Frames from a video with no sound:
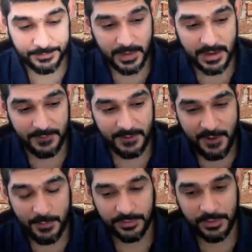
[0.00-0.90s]
if
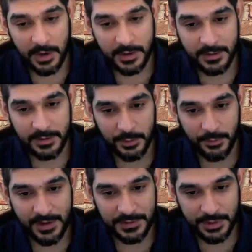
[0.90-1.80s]
I was starting a
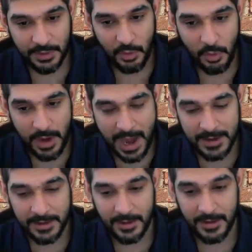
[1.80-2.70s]
new venture or I
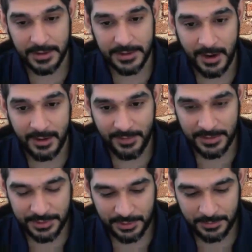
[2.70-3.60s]
had a young
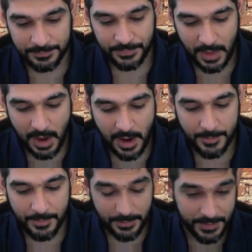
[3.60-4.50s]
venture,
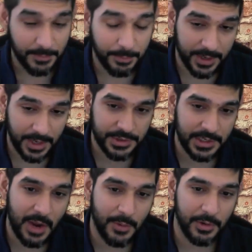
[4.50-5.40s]
then
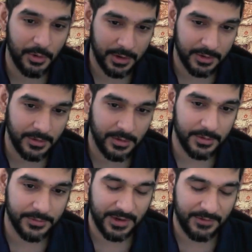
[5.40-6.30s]
potentially I would look at
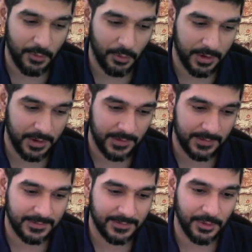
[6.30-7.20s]
a safe note. And I
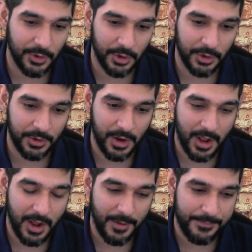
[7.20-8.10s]
think that's a good
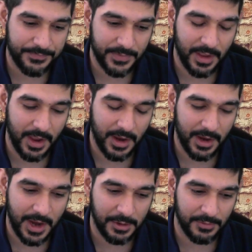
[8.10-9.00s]

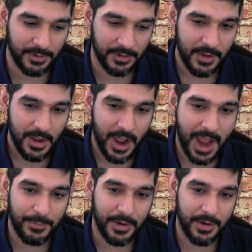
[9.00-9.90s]
kind of a
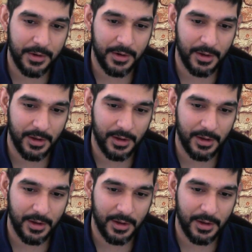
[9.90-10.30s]
hybrid